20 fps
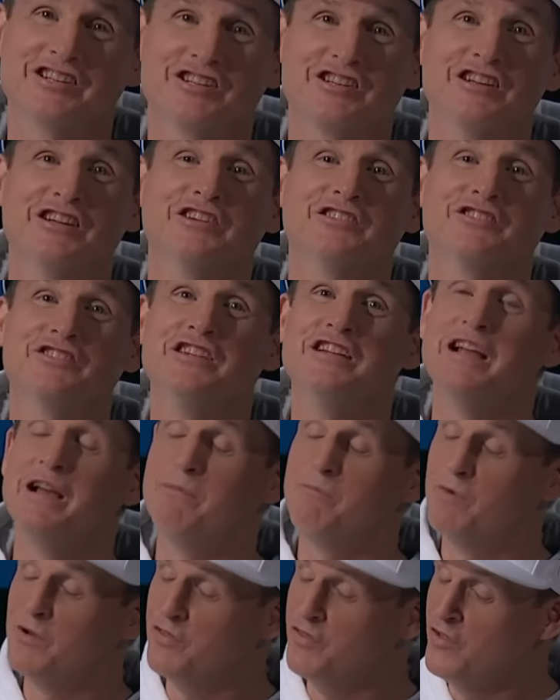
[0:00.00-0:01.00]
Chanel's
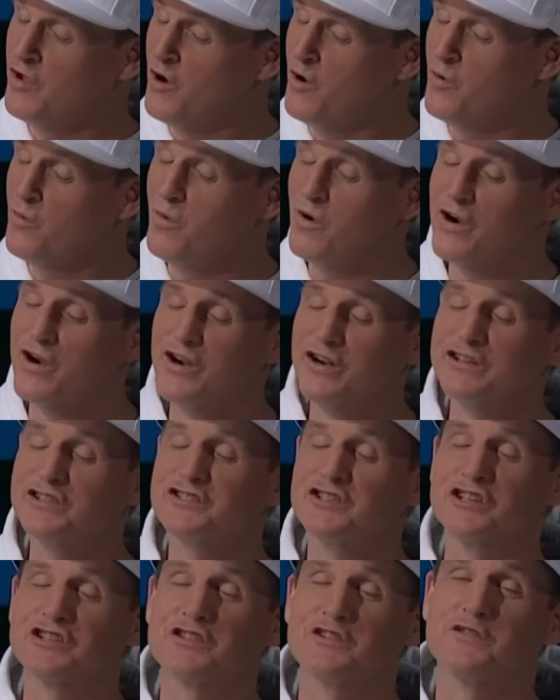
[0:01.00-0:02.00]
DM. With no
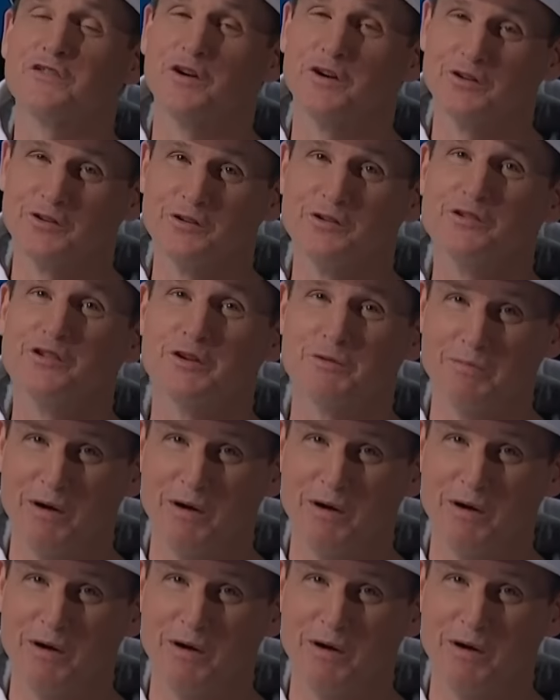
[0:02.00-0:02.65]
words, just a photo of your